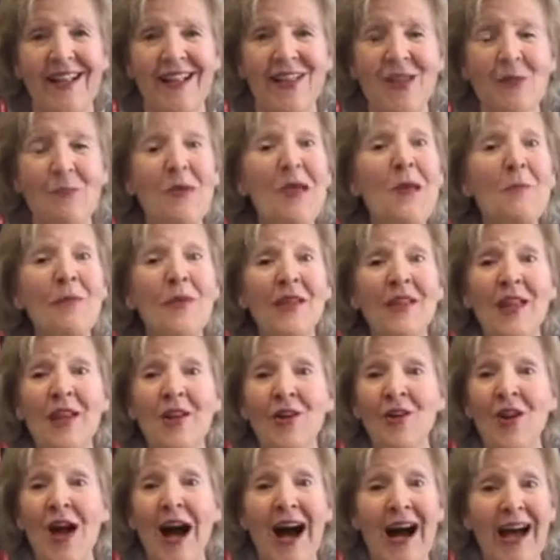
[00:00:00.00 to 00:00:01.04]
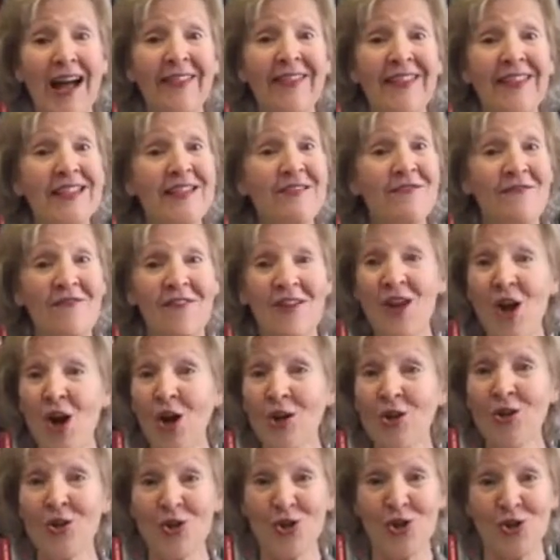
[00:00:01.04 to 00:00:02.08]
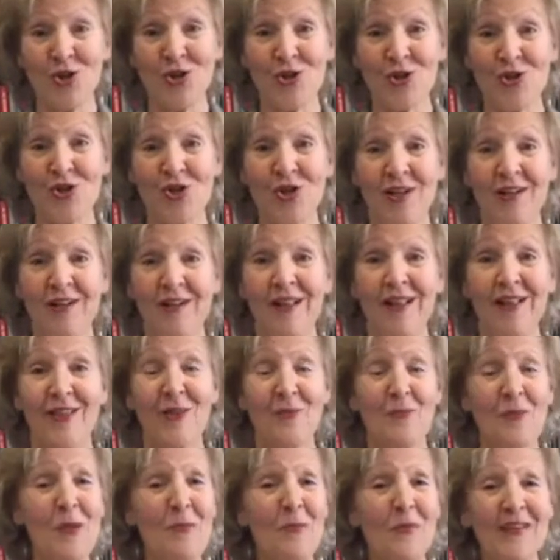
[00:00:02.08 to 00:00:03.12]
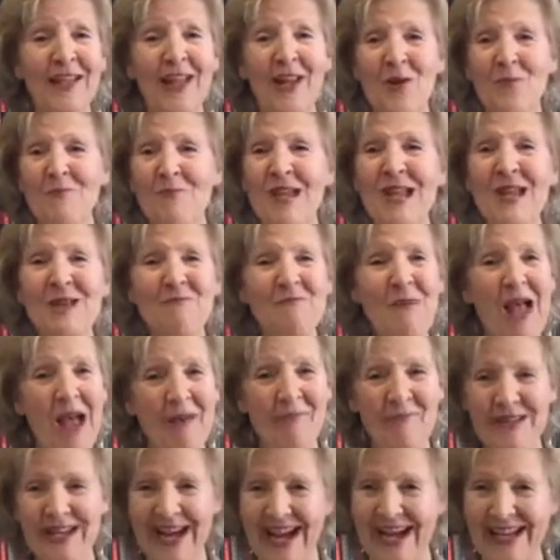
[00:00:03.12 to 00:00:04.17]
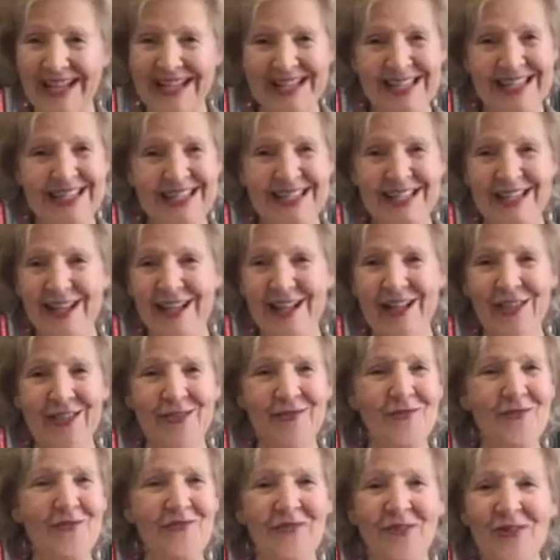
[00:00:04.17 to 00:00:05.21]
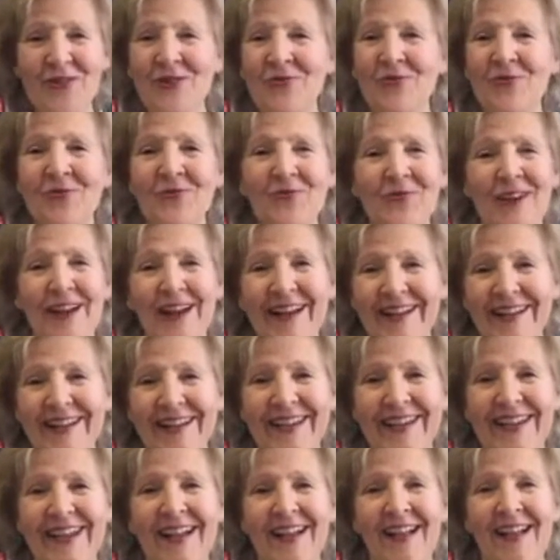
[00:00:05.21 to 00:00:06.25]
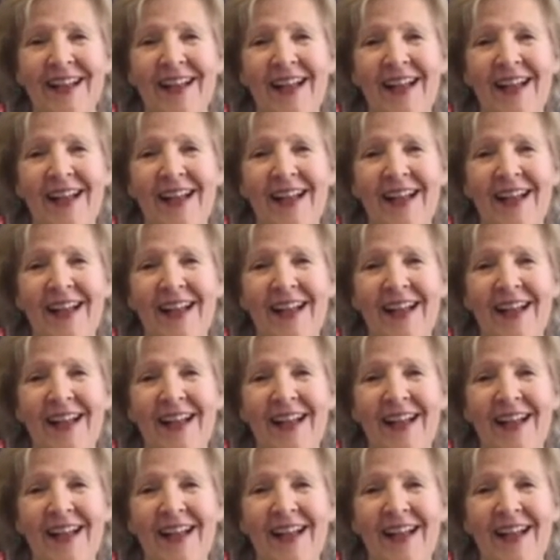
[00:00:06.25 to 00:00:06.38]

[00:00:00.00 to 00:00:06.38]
the people that are on this VR church, the people that are being baptized through virtual reality,